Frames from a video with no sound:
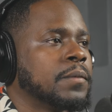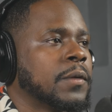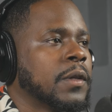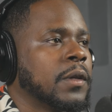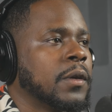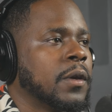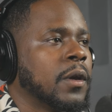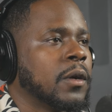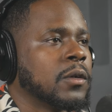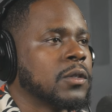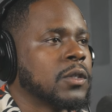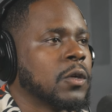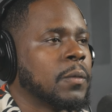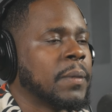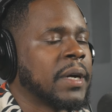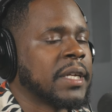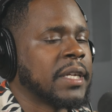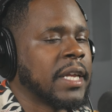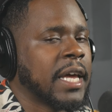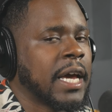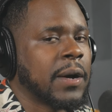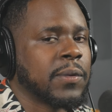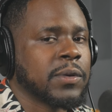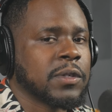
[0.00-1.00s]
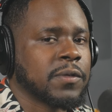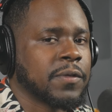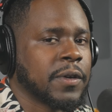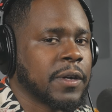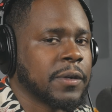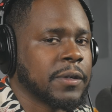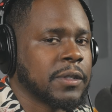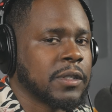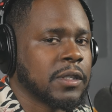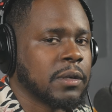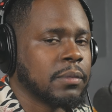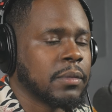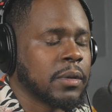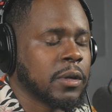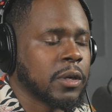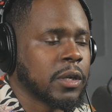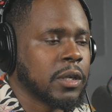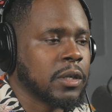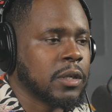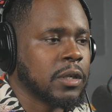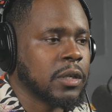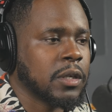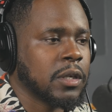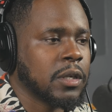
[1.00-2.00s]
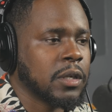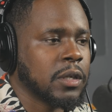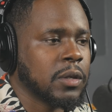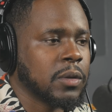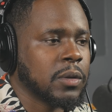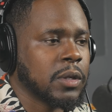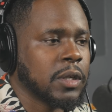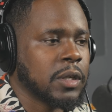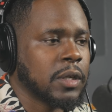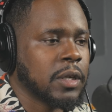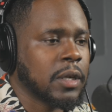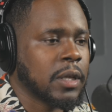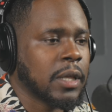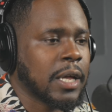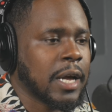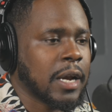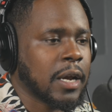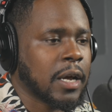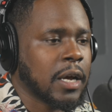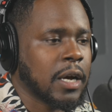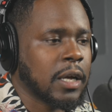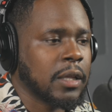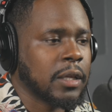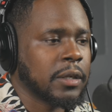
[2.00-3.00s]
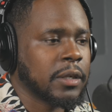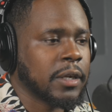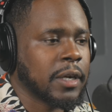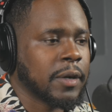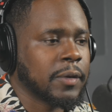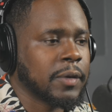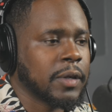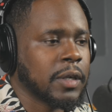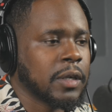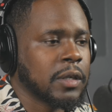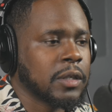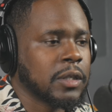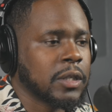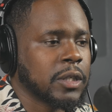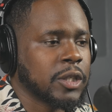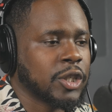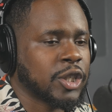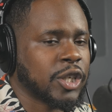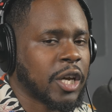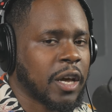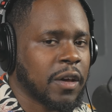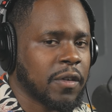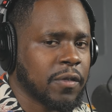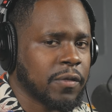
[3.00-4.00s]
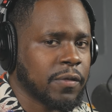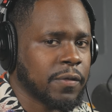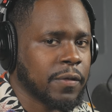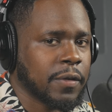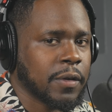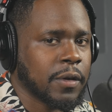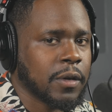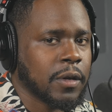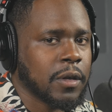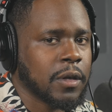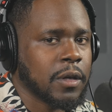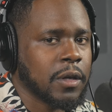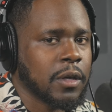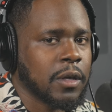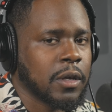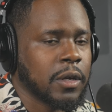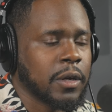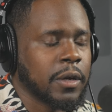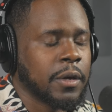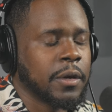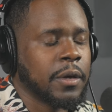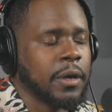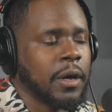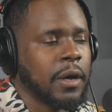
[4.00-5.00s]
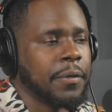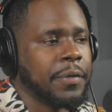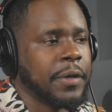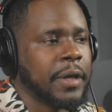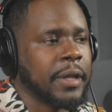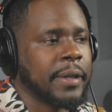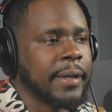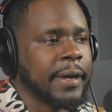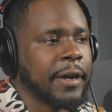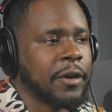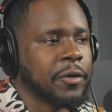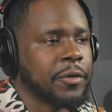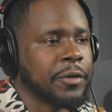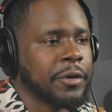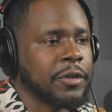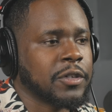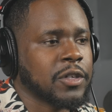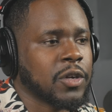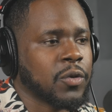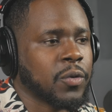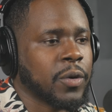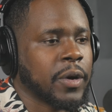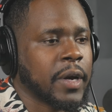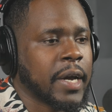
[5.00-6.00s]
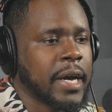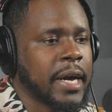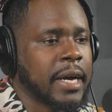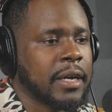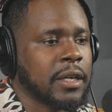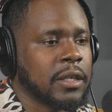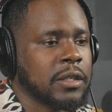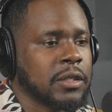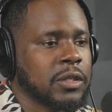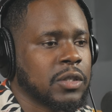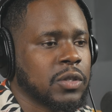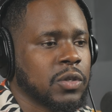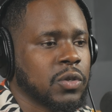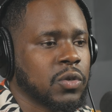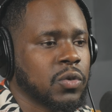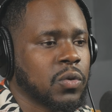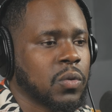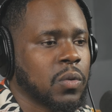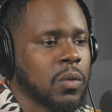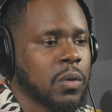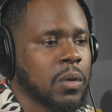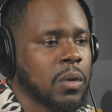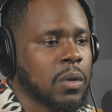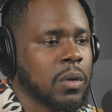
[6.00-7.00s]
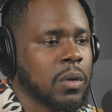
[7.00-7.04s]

You know, so my dad was very similar. He he, he did a lot of culinary chef, and then later in his career got into